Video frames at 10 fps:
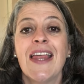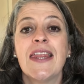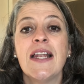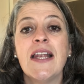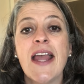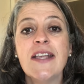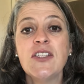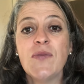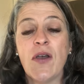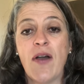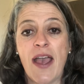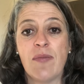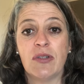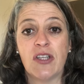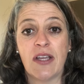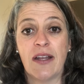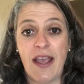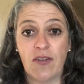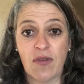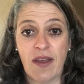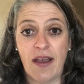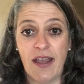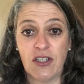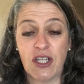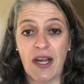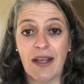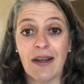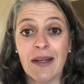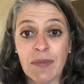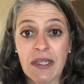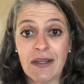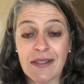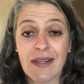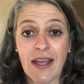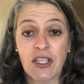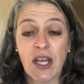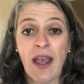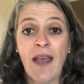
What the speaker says: the less we are able to connect with our angelic, limitless nature,